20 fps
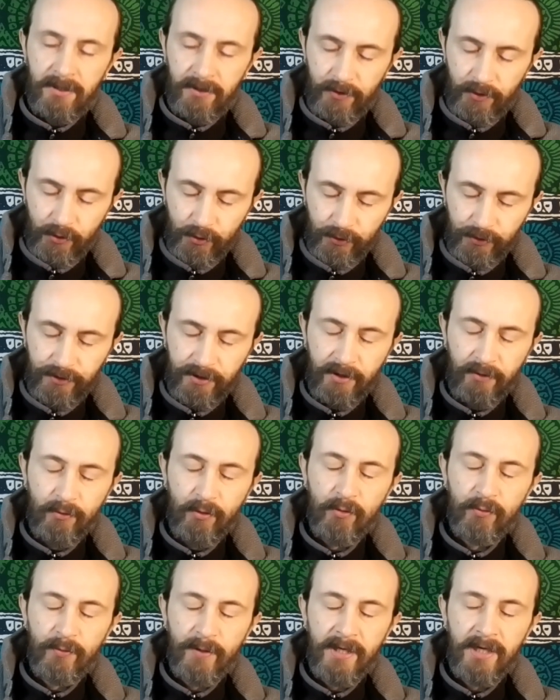your
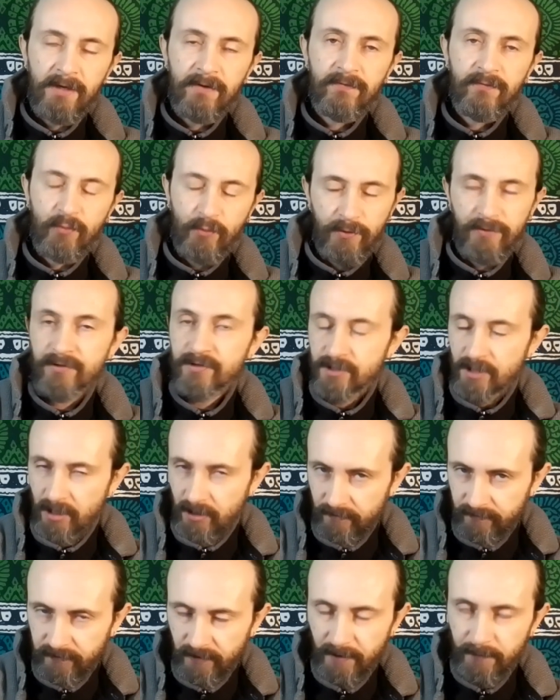tarot reading for the
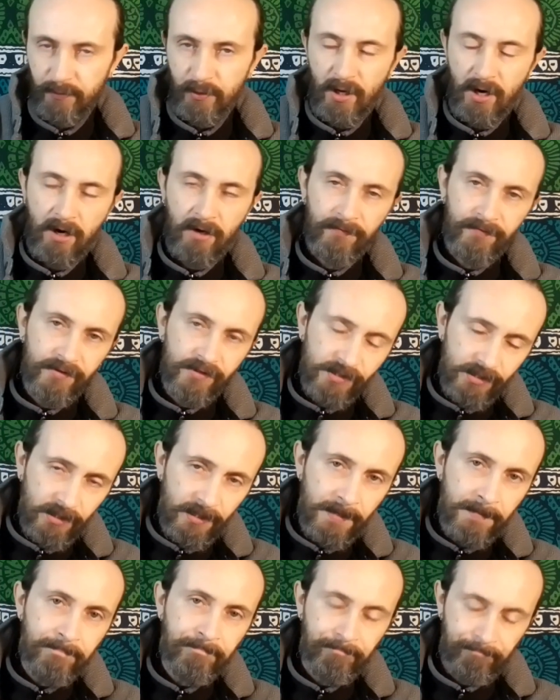sign of Libra,
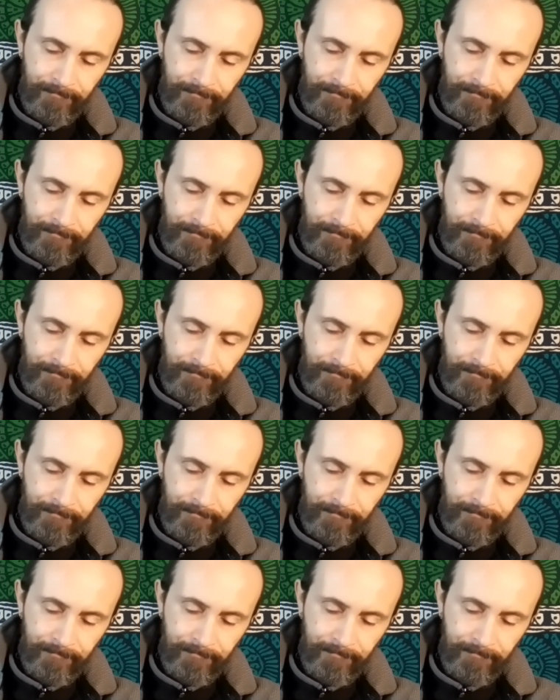obviously.